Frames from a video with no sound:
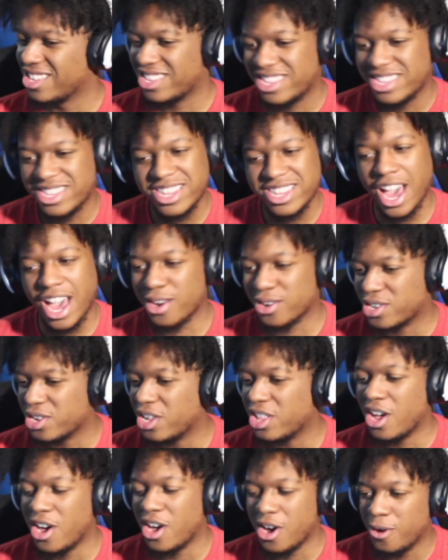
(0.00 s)
Title so
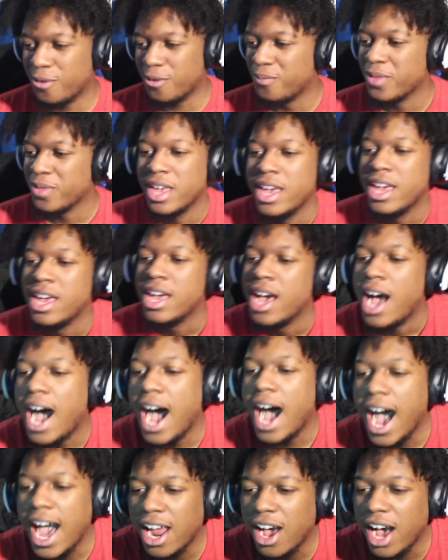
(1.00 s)
long.
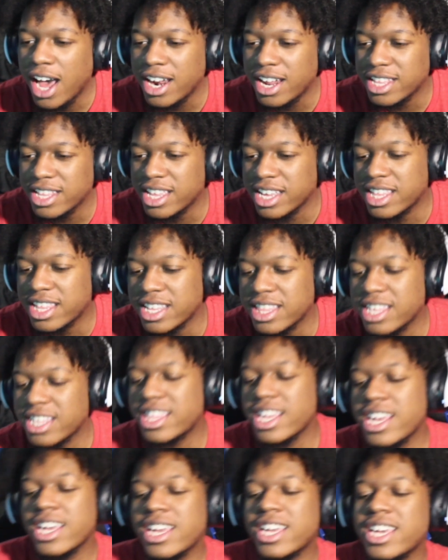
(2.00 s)
The
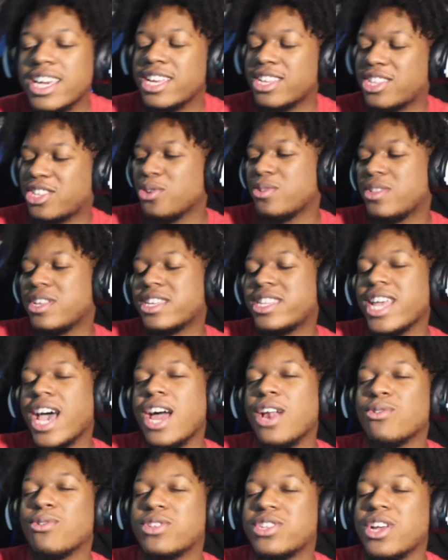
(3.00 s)
thing is, too, the
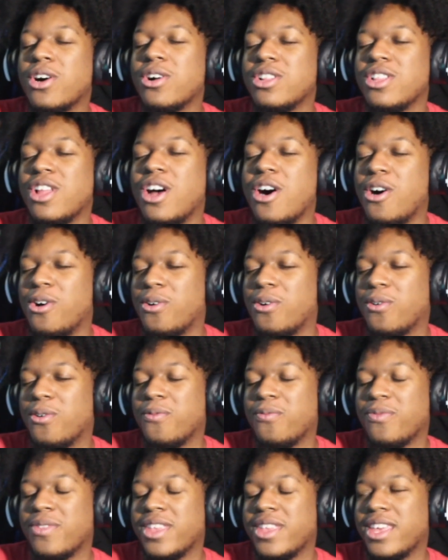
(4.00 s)
title's so long.
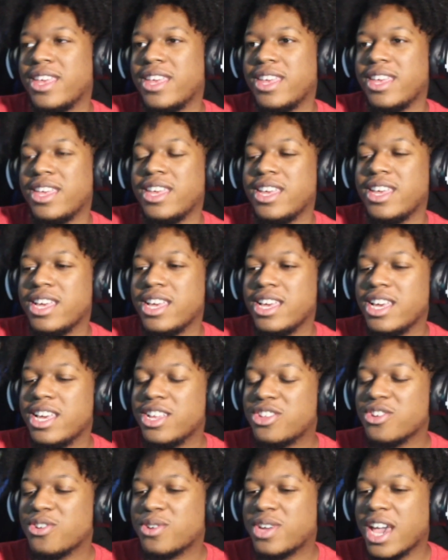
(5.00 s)

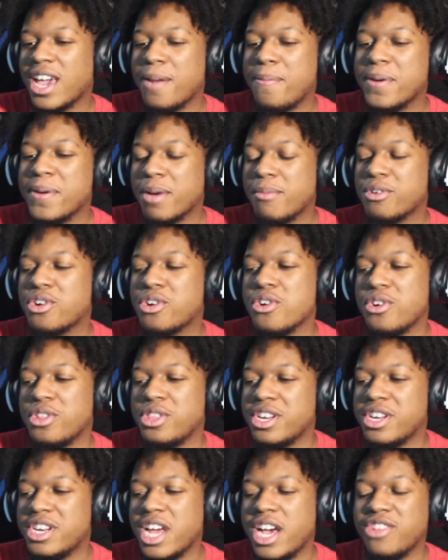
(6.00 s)
Is it okay to pick up a girl in
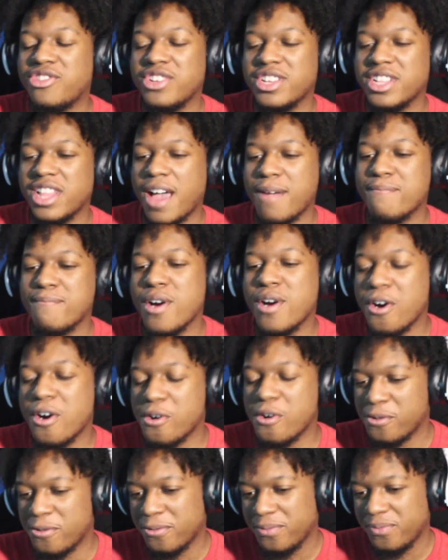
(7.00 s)
the dungeon? Like,
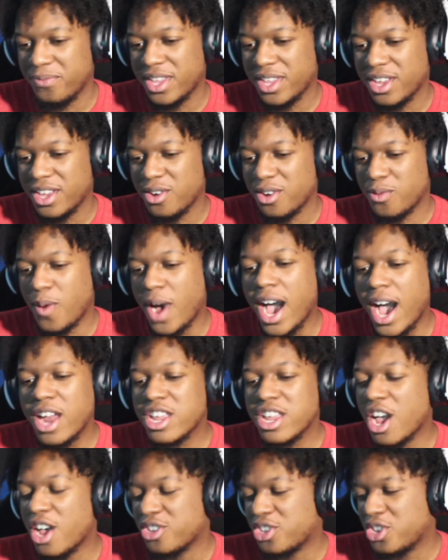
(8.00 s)
bro, why
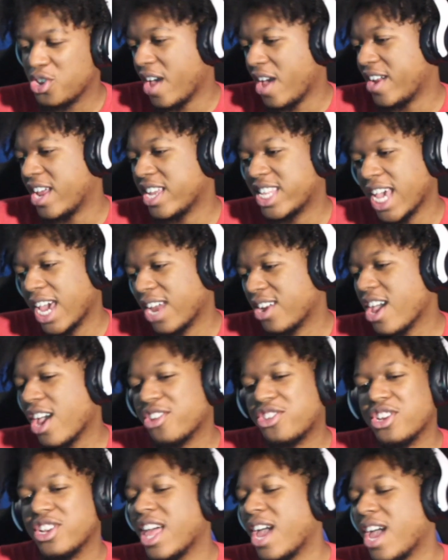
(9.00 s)
do y'all still have that title? Y'all
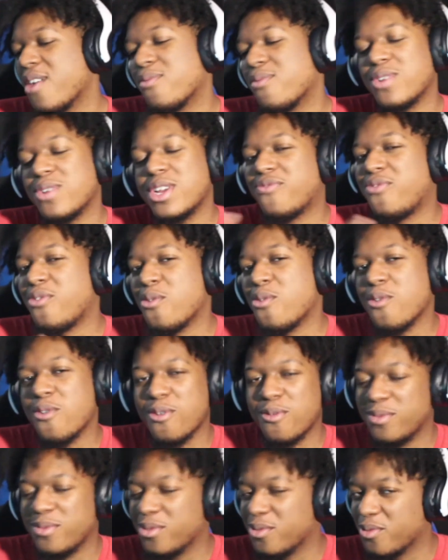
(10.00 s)
should have, like,
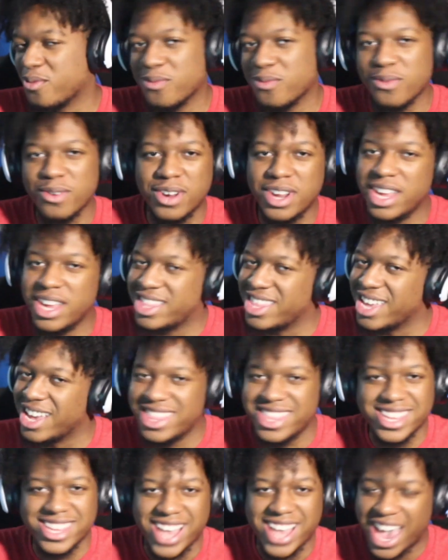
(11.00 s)
reformed
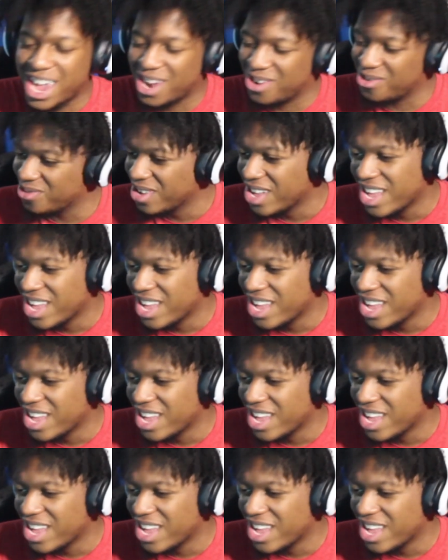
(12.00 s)
the title.